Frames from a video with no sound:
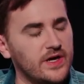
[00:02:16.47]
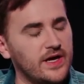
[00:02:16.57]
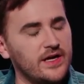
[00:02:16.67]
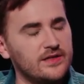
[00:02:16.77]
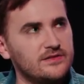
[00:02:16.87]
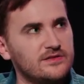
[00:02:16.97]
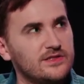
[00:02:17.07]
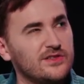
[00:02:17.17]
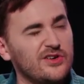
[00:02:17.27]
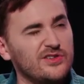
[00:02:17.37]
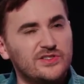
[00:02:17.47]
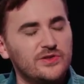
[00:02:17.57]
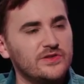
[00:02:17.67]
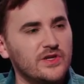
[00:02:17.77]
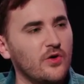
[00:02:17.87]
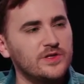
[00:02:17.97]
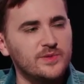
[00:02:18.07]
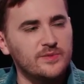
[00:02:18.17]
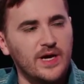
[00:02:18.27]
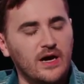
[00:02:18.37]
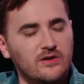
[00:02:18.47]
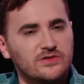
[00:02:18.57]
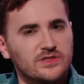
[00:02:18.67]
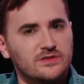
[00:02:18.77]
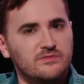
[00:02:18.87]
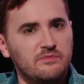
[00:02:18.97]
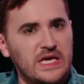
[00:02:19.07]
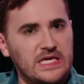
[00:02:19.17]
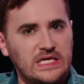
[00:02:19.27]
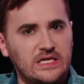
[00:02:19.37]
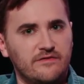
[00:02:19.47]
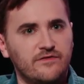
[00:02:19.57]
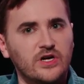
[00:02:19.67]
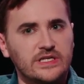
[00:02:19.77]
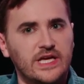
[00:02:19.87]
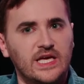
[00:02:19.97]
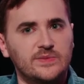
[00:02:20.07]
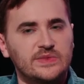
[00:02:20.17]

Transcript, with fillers: And our studio has always been about just making fun games.